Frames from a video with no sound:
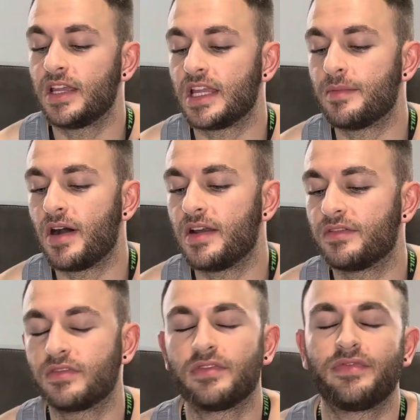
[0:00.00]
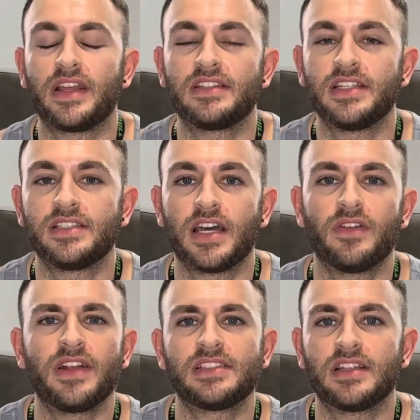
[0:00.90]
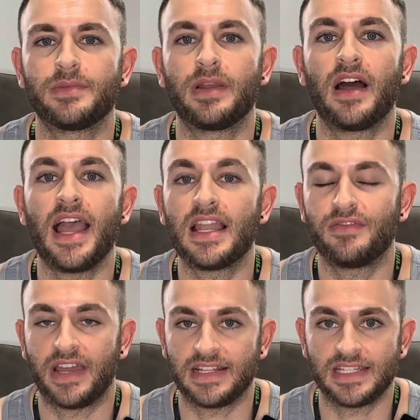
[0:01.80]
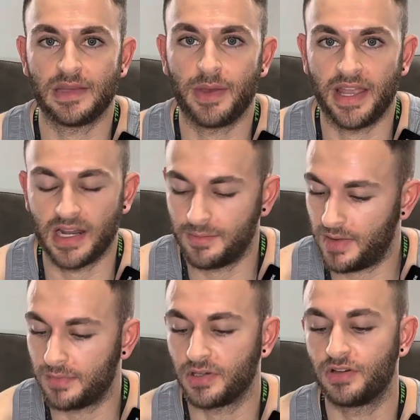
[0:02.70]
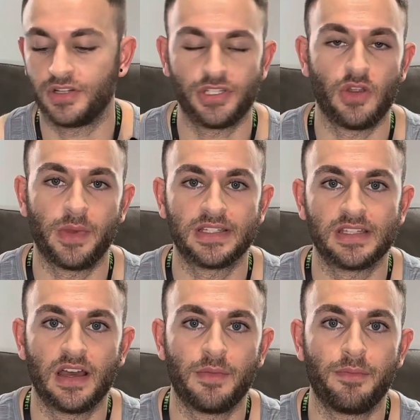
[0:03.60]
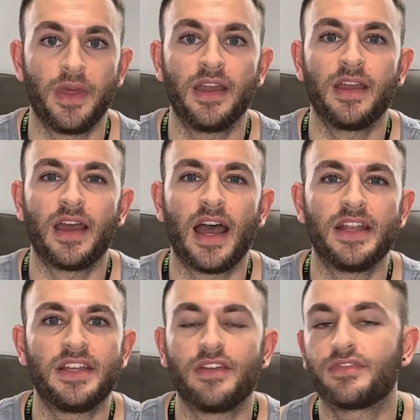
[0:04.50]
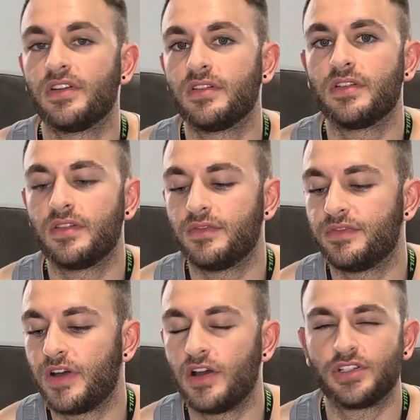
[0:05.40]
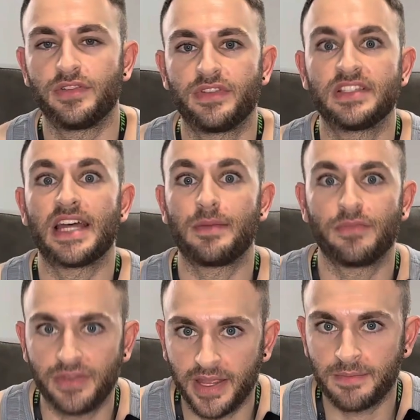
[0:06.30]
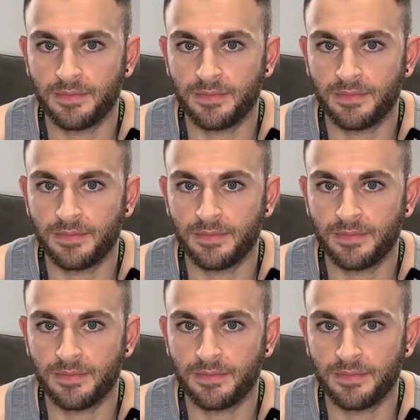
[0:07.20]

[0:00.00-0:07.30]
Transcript: You might think to yourself, that sounds a bit like Elevate TP, and I'm going to assume it's a different version of the same thing,